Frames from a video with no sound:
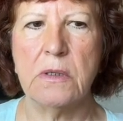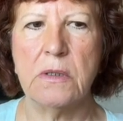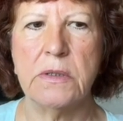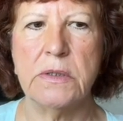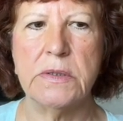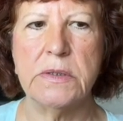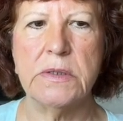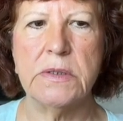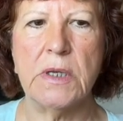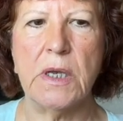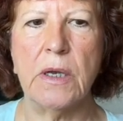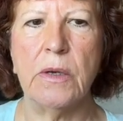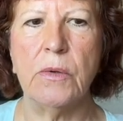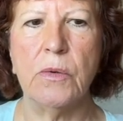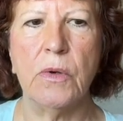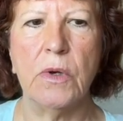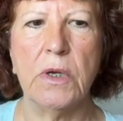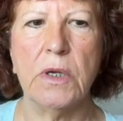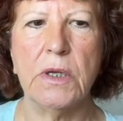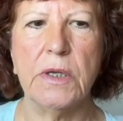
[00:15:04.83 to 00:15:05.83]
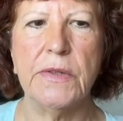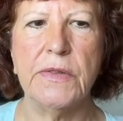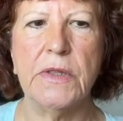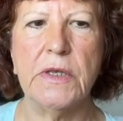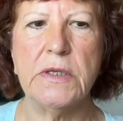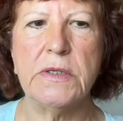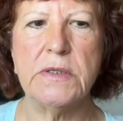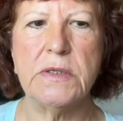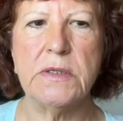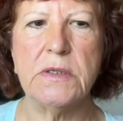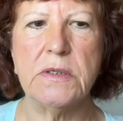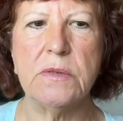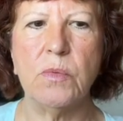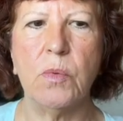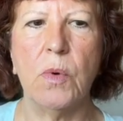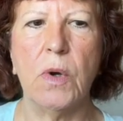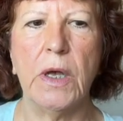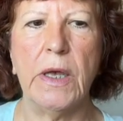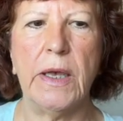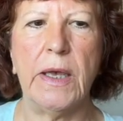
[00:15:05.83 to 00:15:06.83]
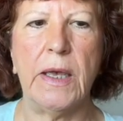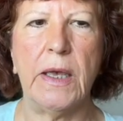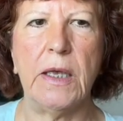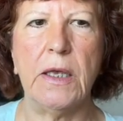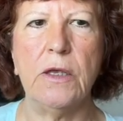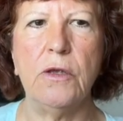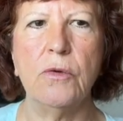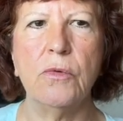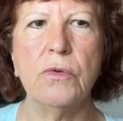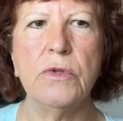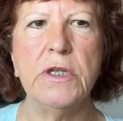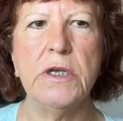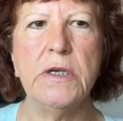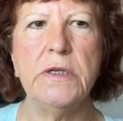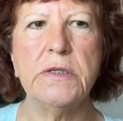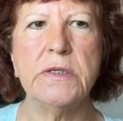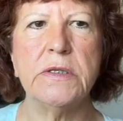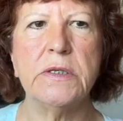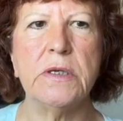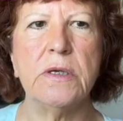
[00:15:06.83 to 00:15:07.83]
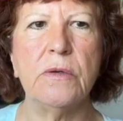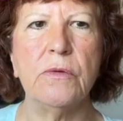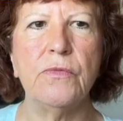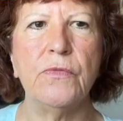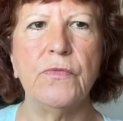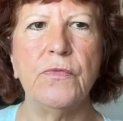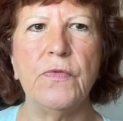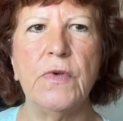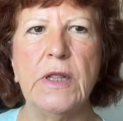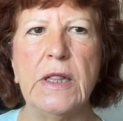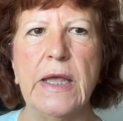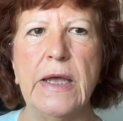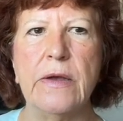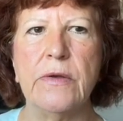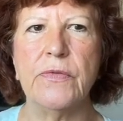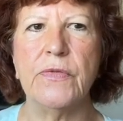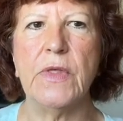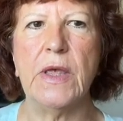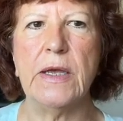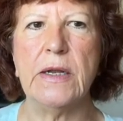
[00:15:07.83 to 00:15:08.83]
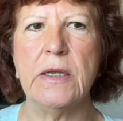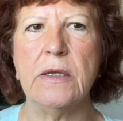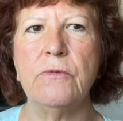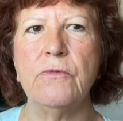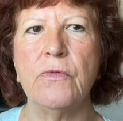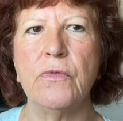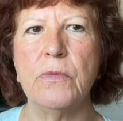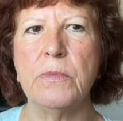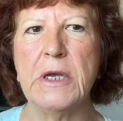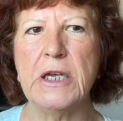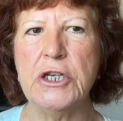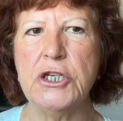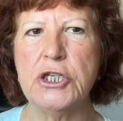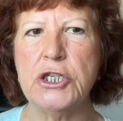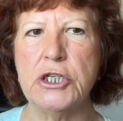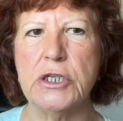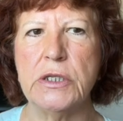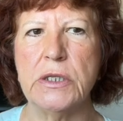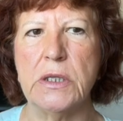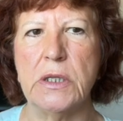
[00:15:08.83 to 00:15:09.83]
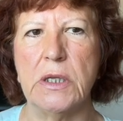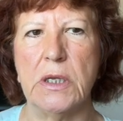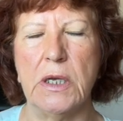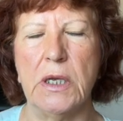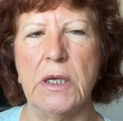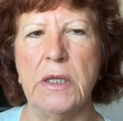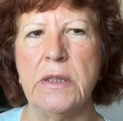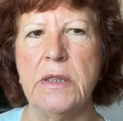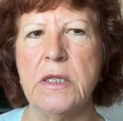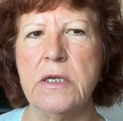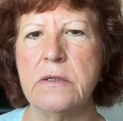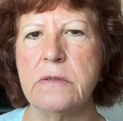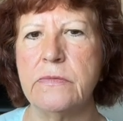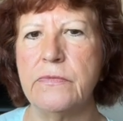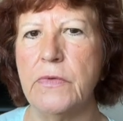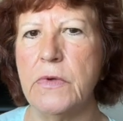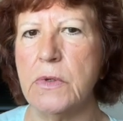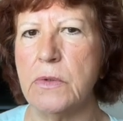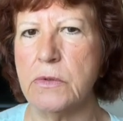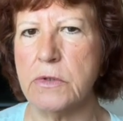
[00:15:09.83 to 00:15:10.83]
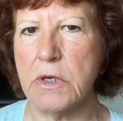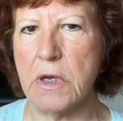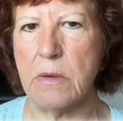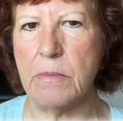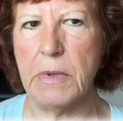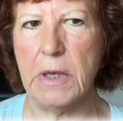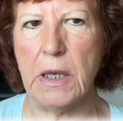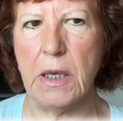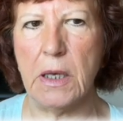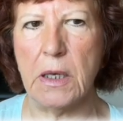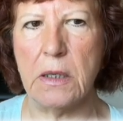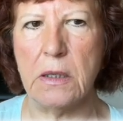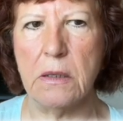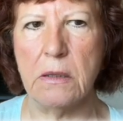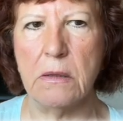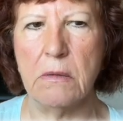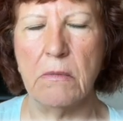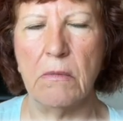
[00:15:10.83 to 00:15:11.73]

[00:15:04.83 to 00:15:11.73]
So this is where you'll need to fill out that information in this field up here.